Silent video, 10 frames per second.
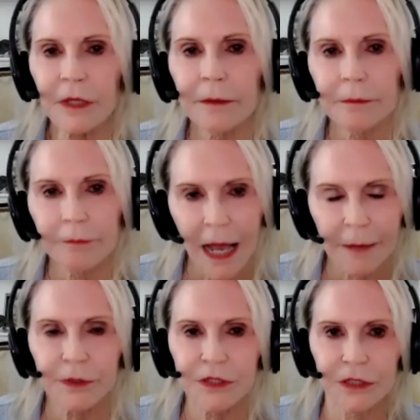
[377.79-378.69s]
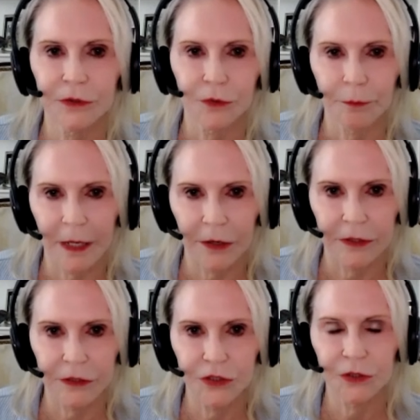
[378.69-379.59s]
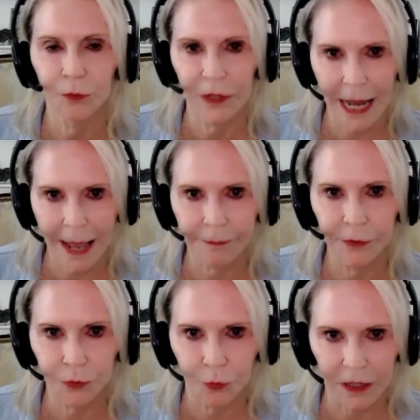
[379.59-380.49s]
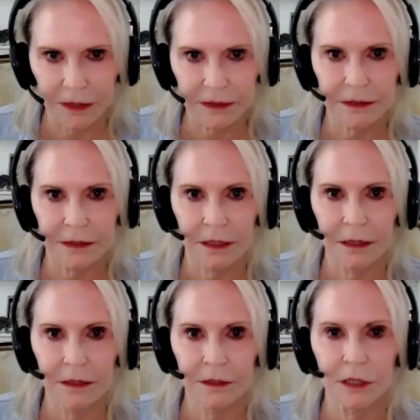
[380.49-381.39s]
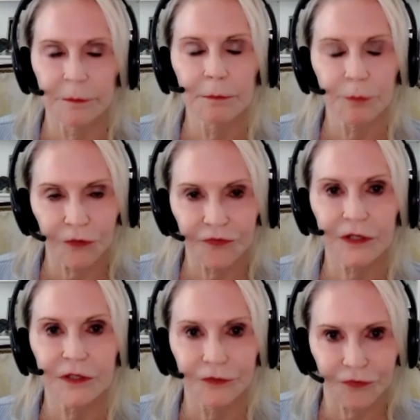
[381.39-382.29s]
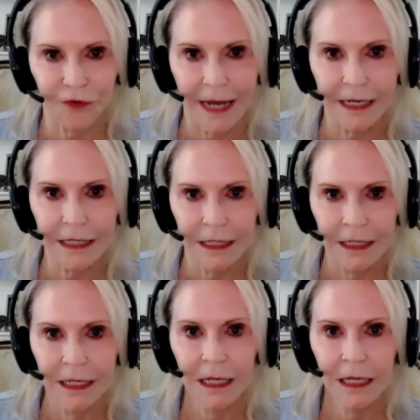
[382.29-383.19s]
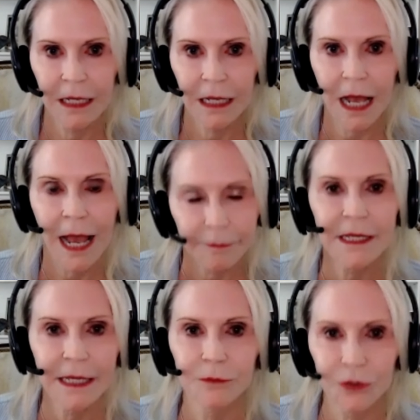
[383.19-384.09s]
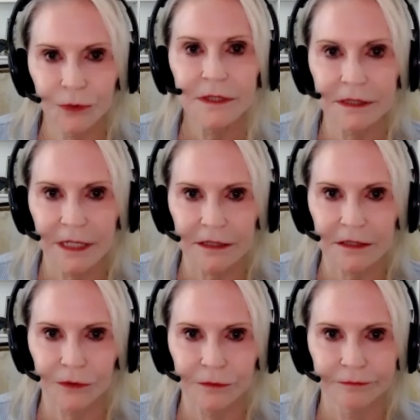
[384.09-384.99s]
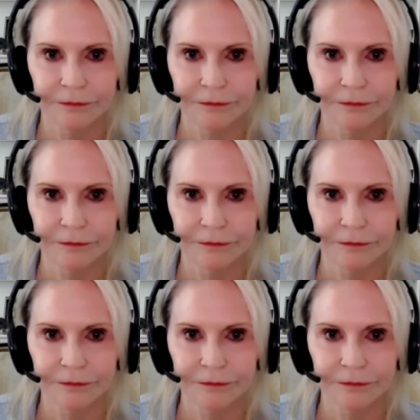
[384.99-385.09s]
My particular marriage, what happened was, to be perfectly frank, I became too successful.